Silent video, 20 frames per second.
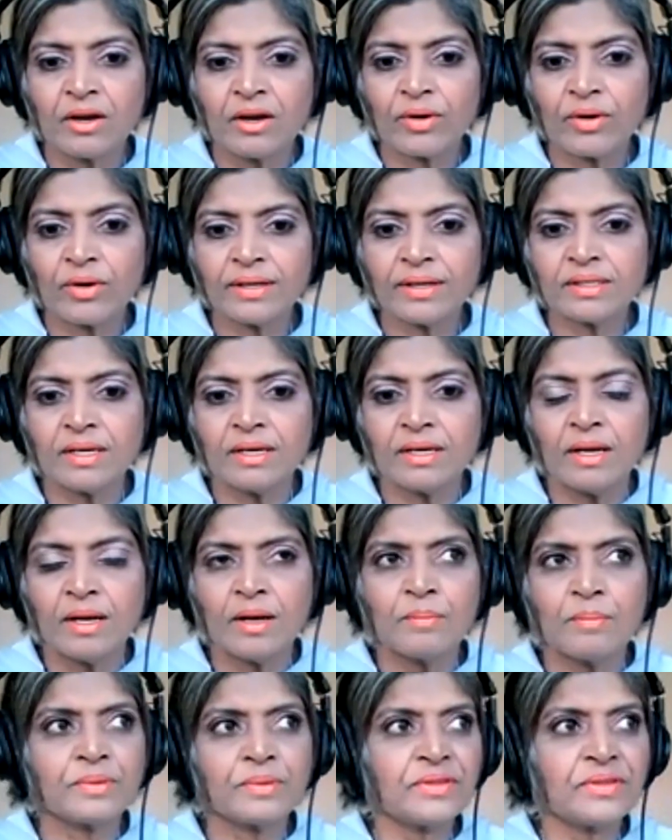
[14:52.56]
right?
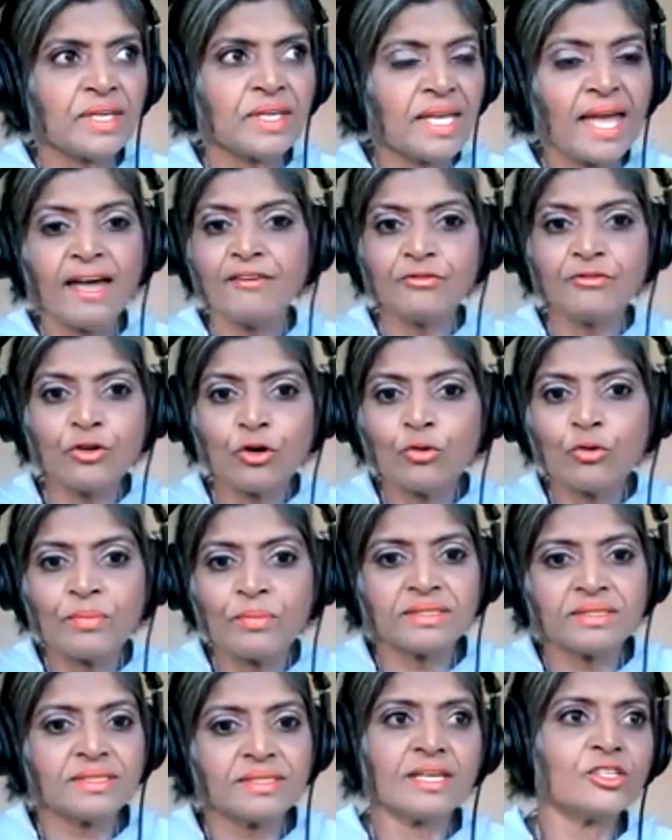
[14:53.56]
but they have no
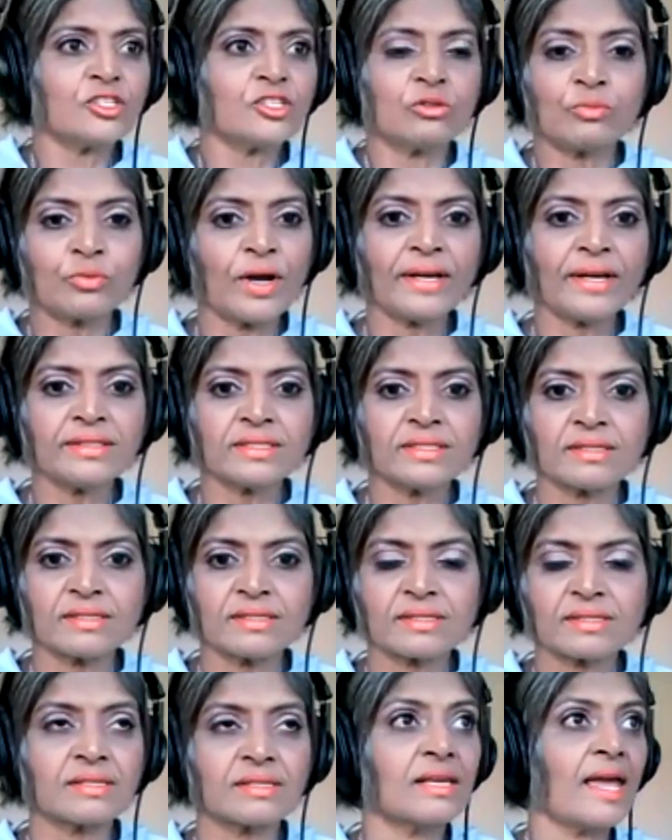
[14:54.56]
meditation
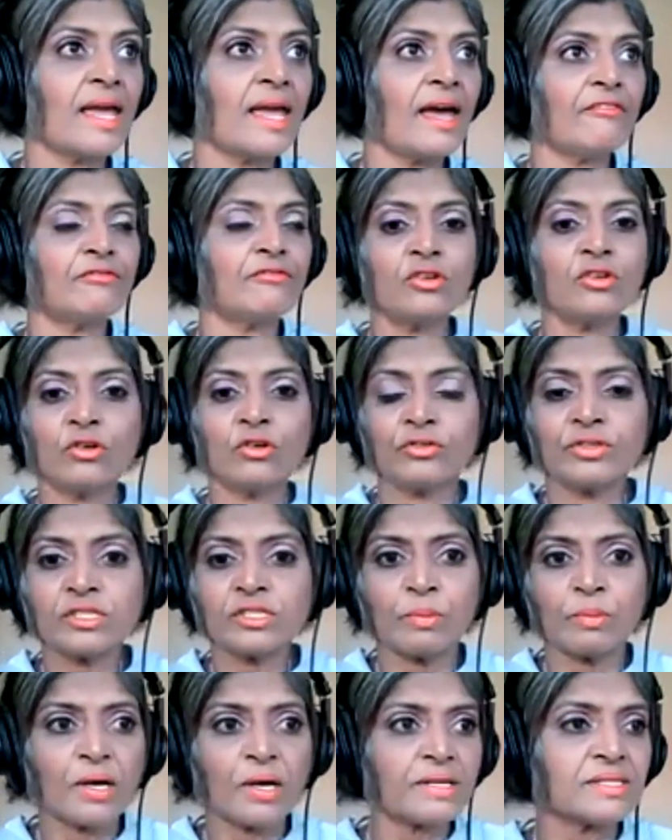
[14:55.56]
practice.
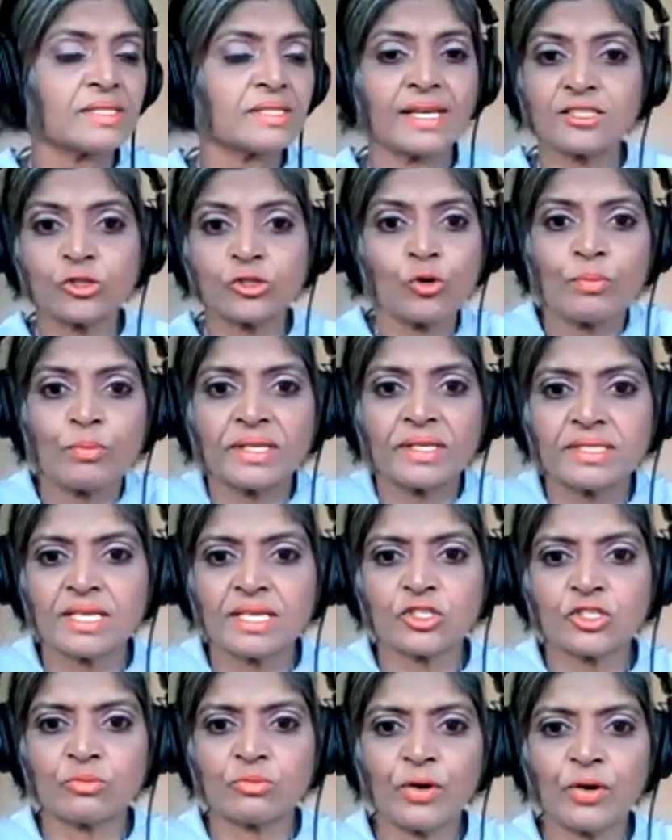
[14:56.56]
This person has no
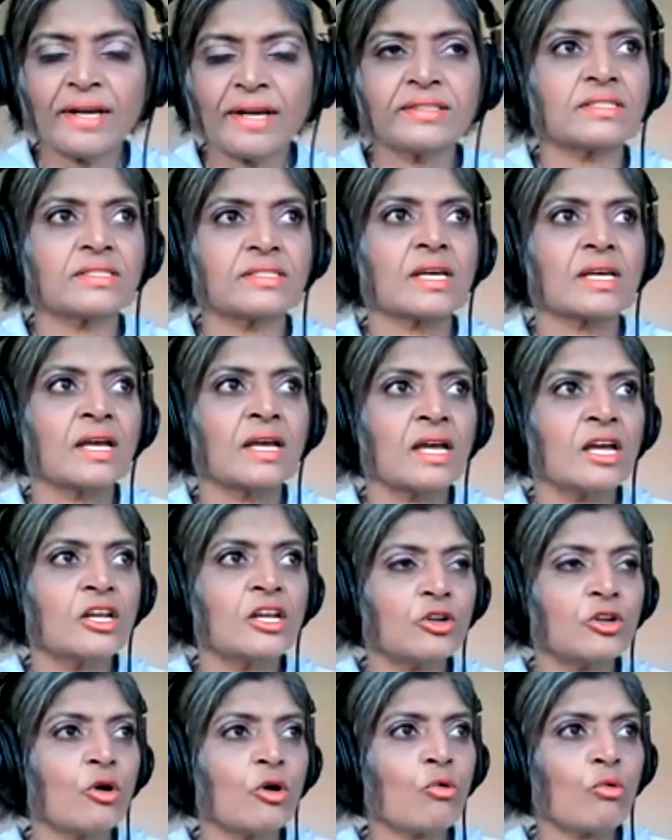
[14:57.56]
meditation practice,
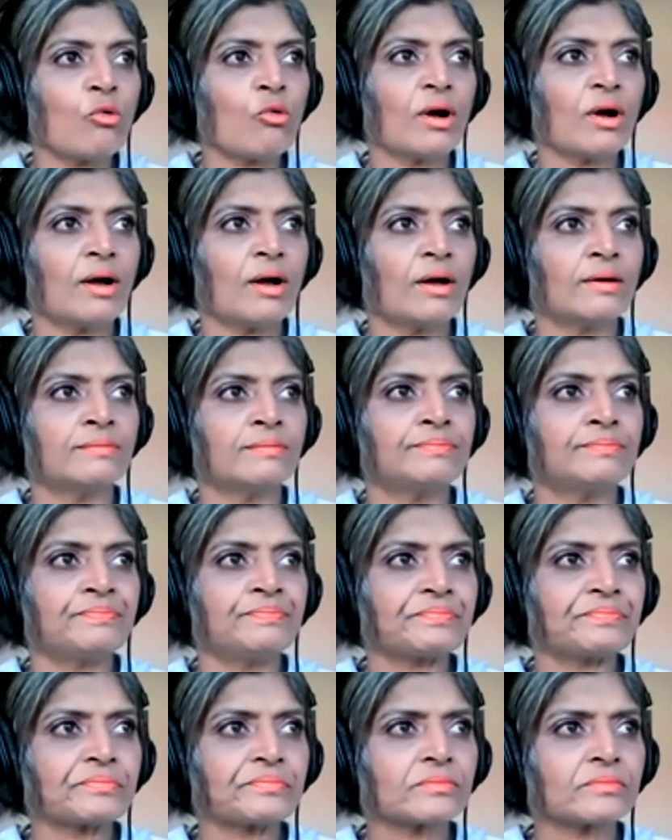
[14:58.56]
no
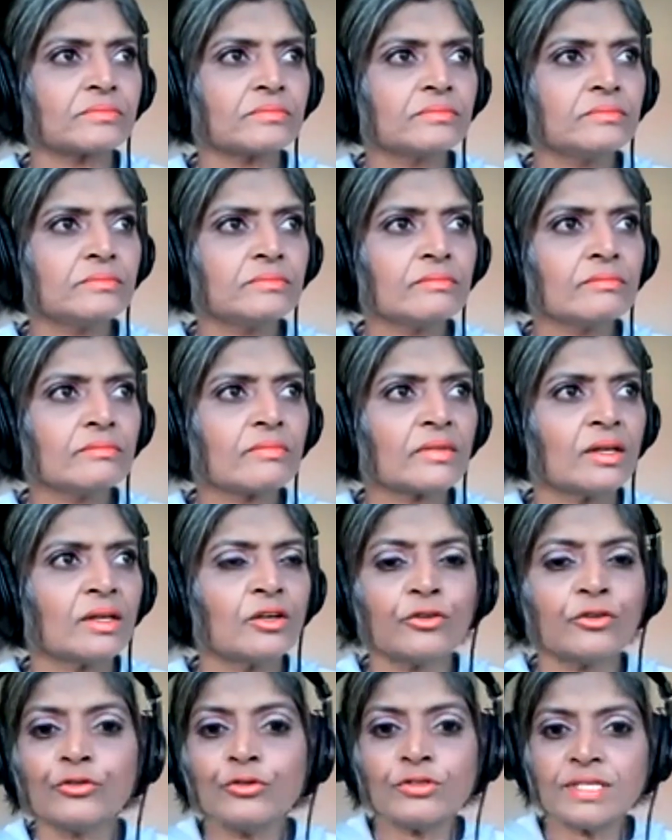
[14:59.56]

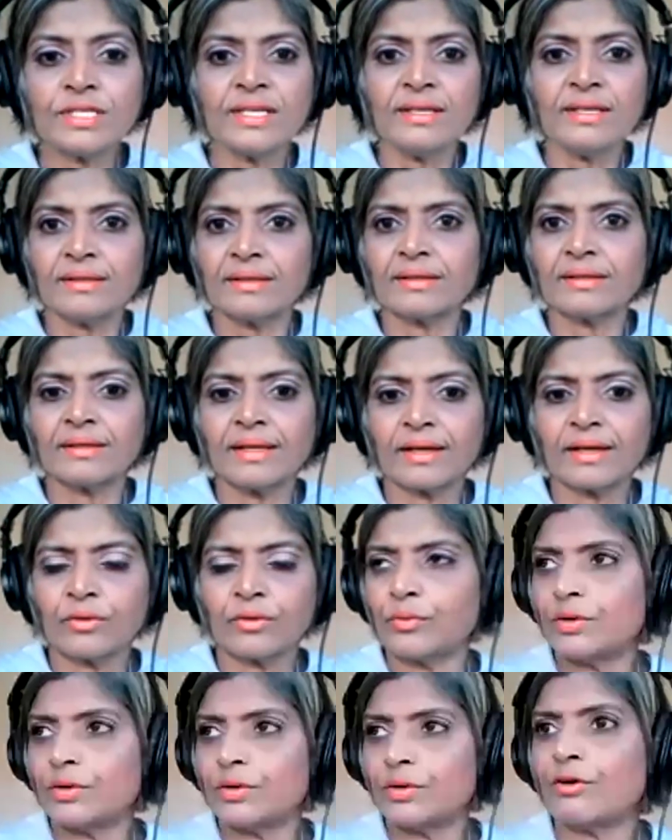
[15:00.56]
routine like
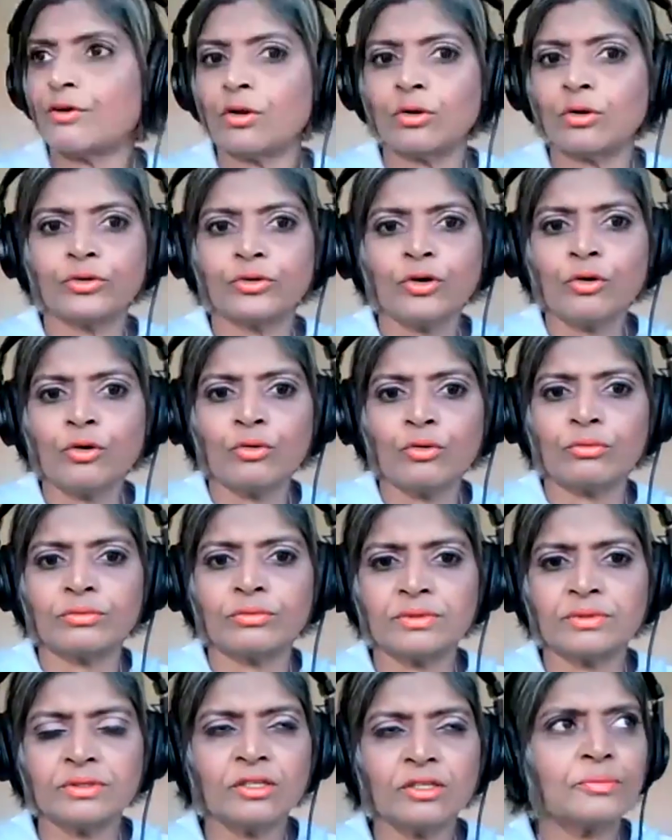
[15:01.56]
we follow.
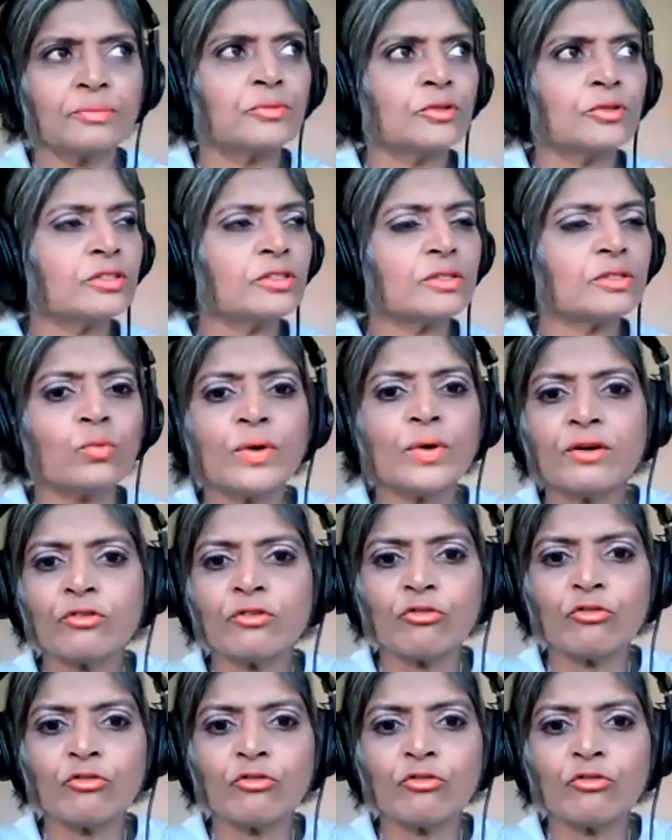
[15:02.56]
No, not aware